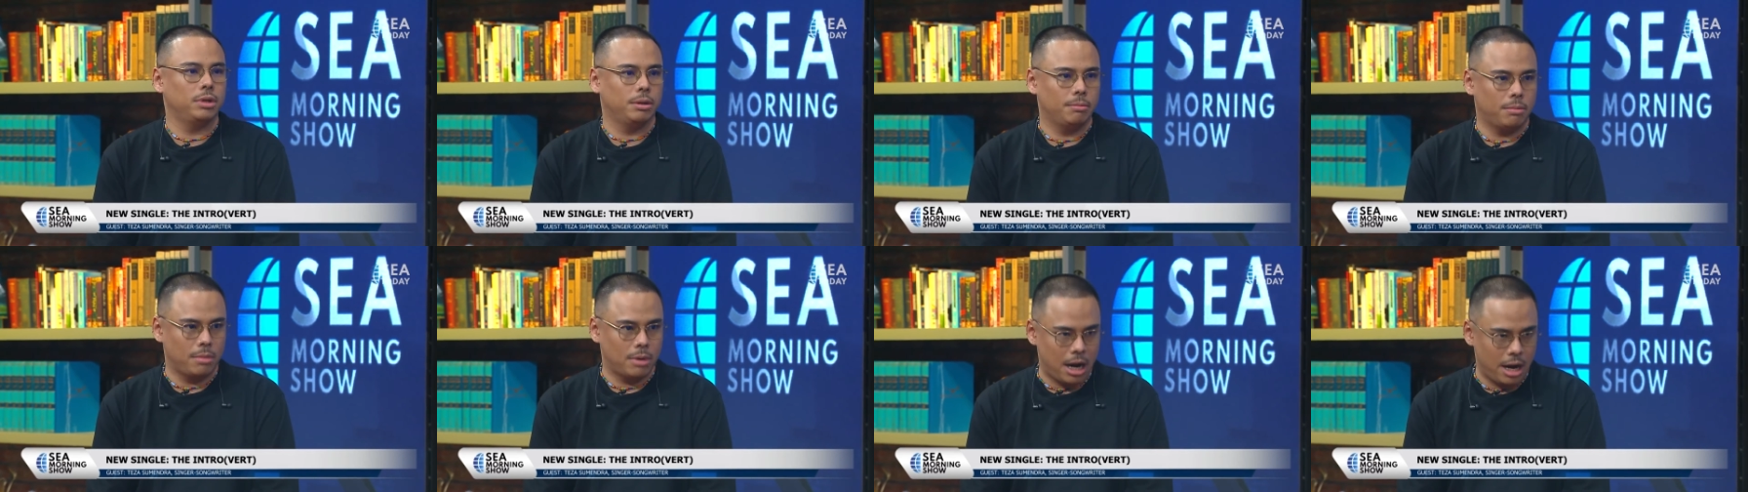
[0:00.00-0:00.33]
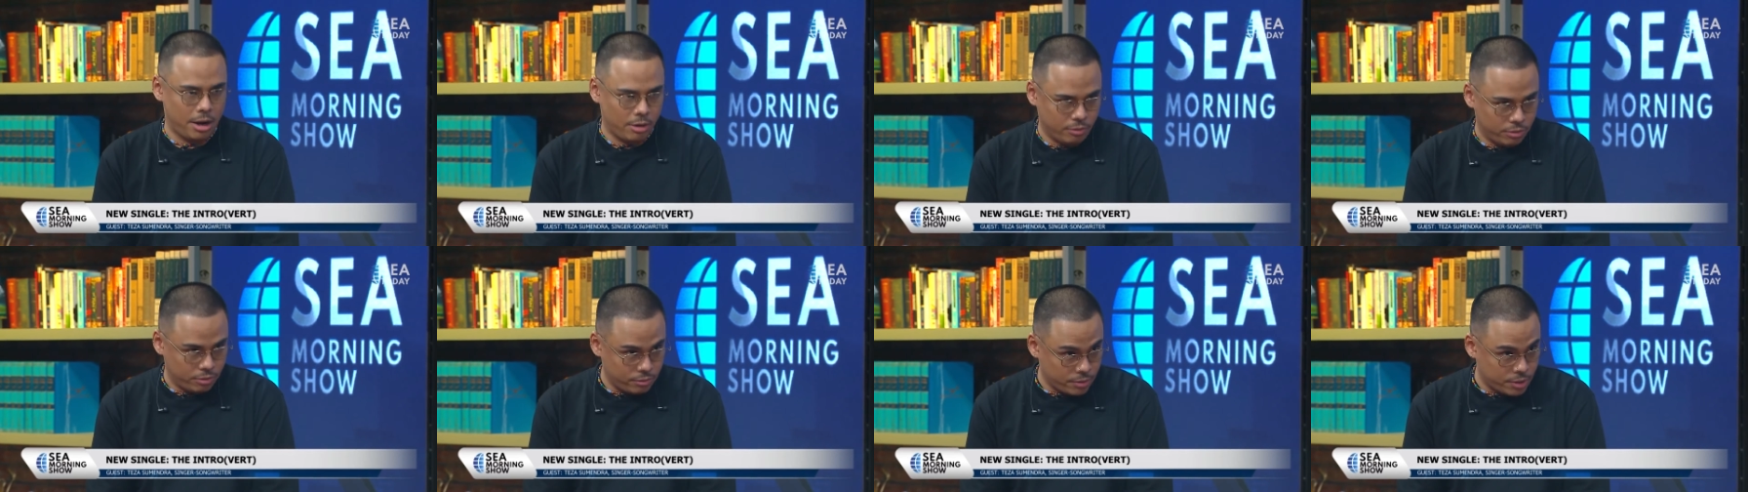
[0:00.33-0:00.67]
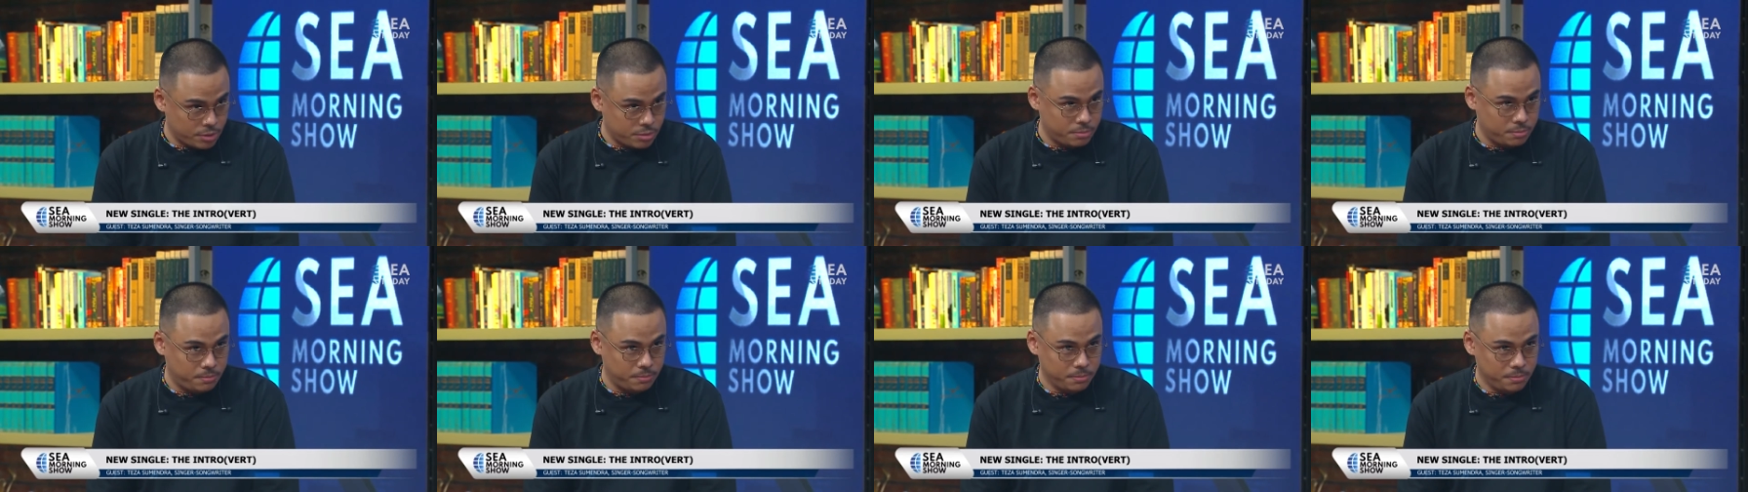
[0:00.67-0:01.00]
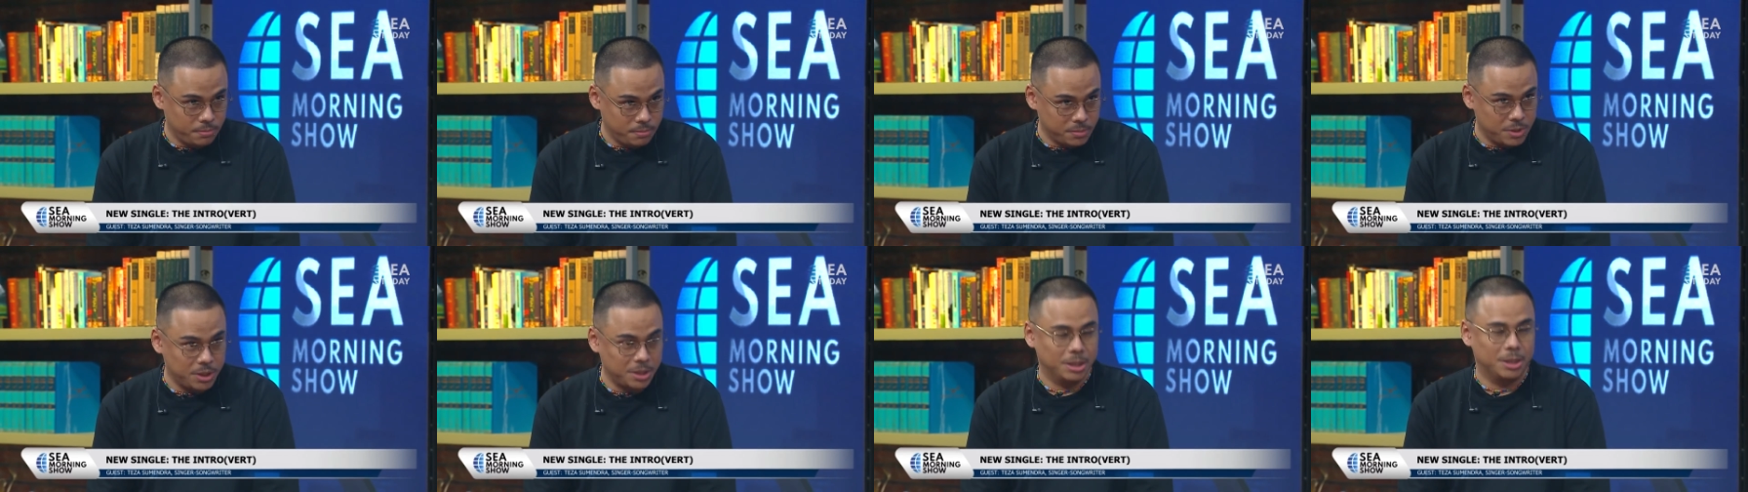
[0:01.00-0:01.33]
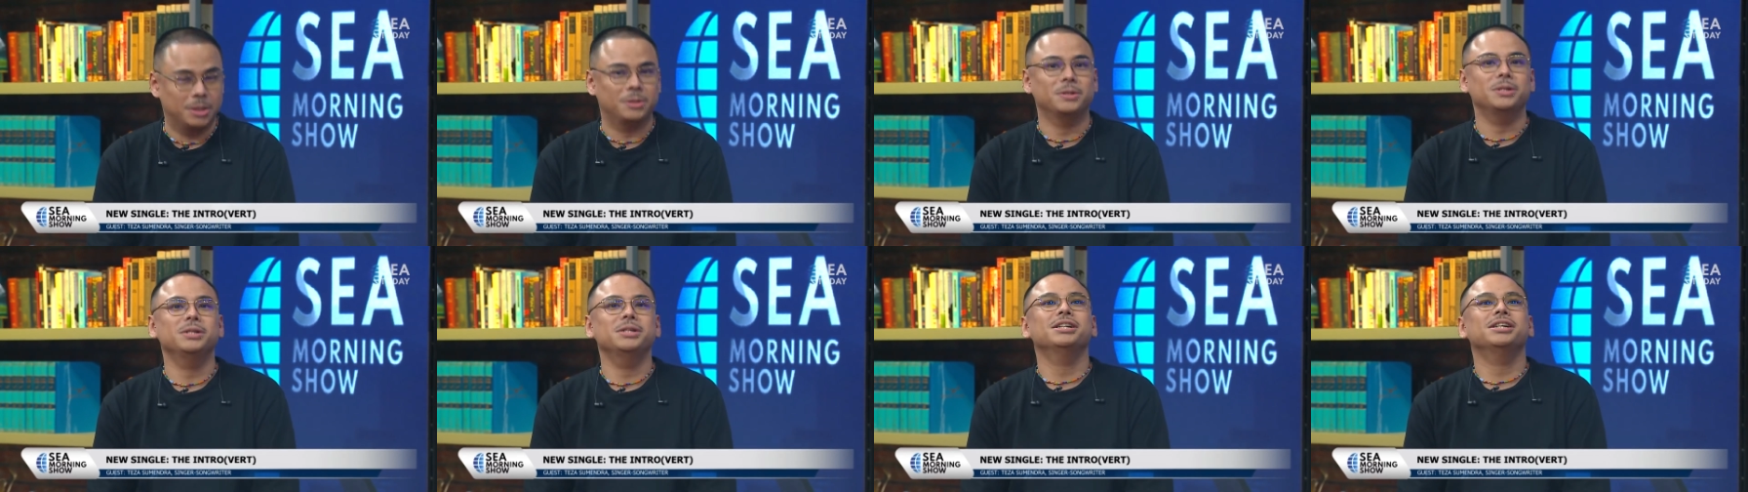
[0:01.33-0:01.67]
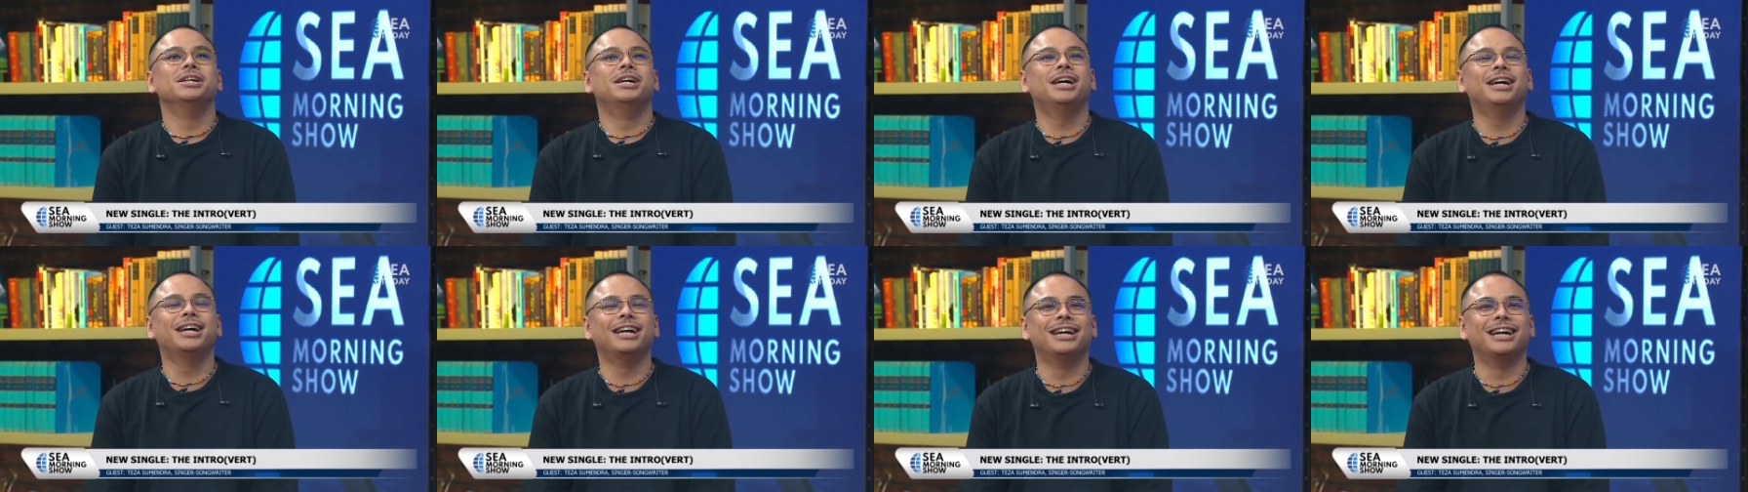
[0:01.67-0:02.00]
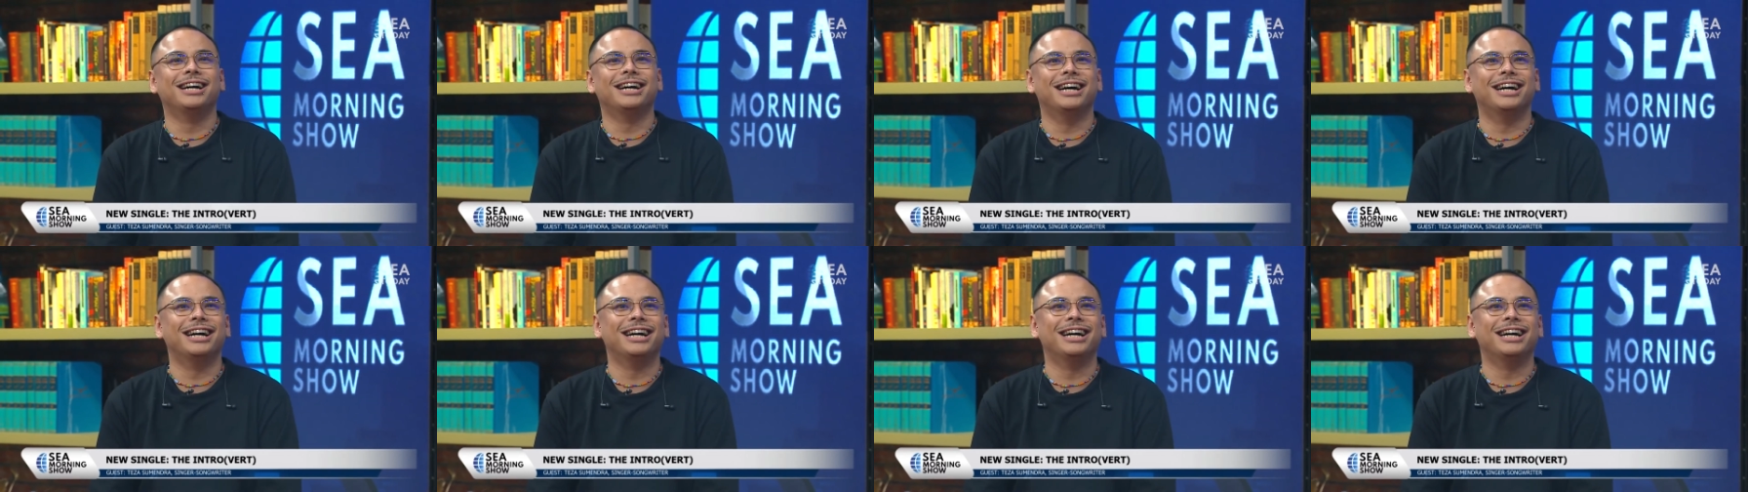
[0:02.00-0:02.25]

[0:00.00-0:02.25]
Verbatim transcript: in my own room. Okay.